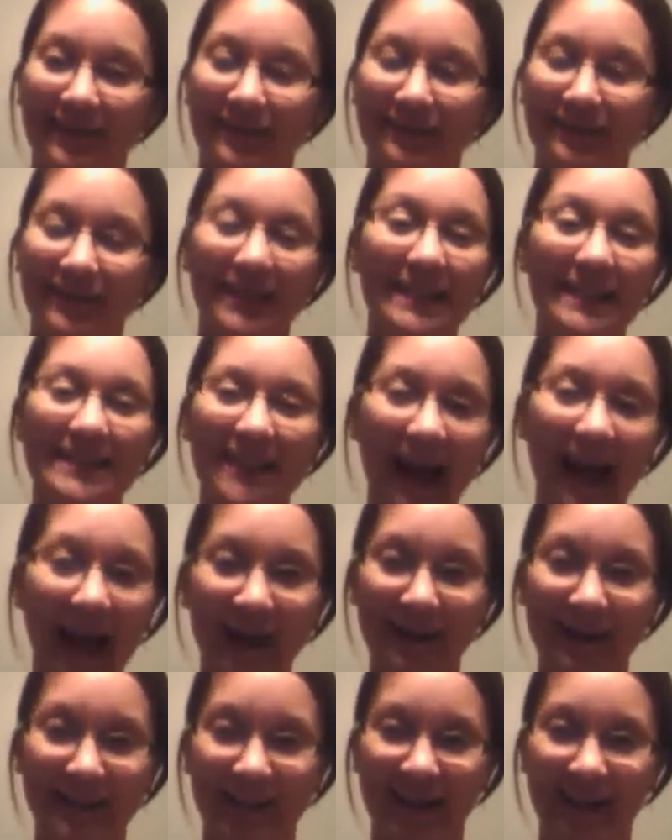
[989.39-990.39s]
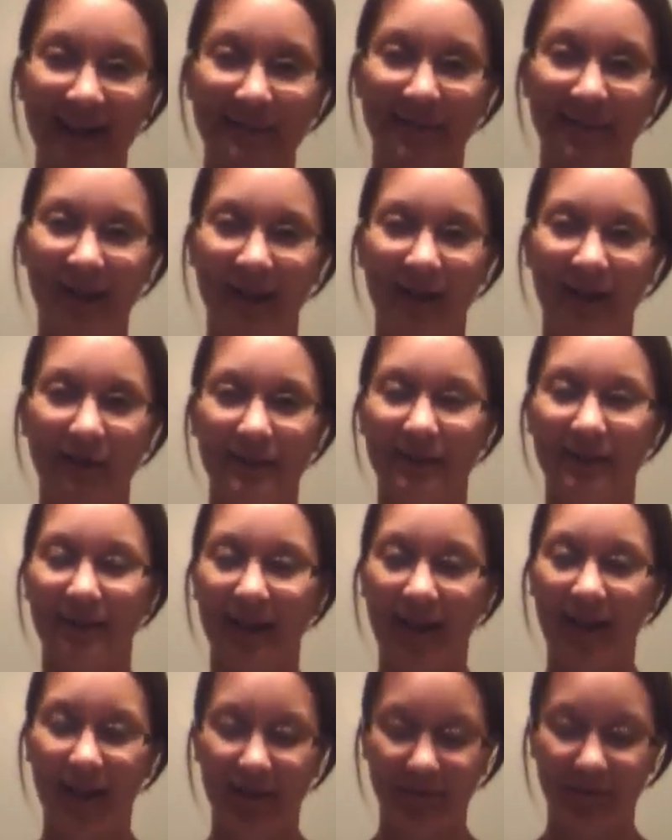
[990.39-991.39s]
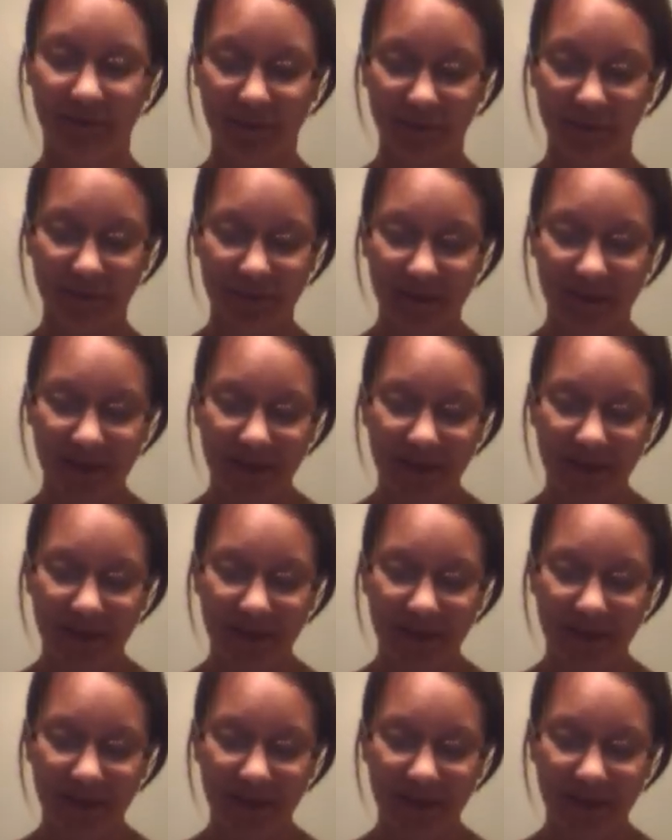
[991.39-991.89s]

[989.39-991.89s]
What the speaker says: the entire time that I was in the hayfield.